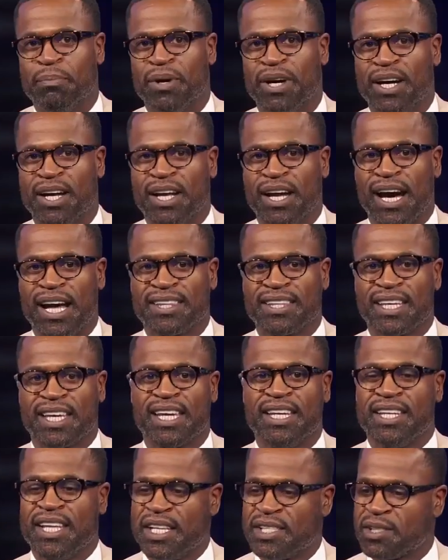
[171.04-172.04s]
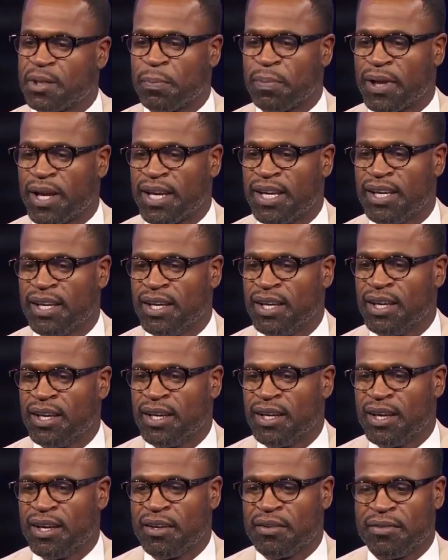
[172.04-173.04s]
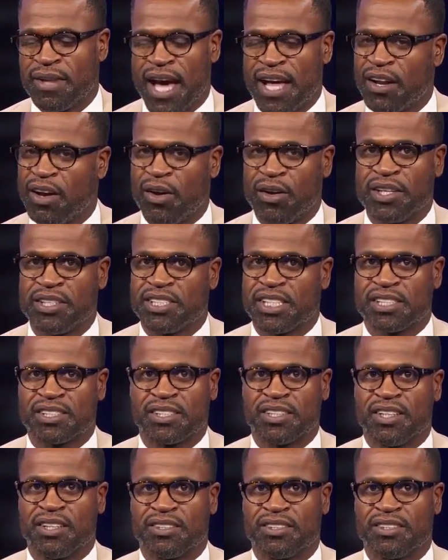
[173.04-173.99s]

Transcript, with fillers: But I think he needs to play, not only just to,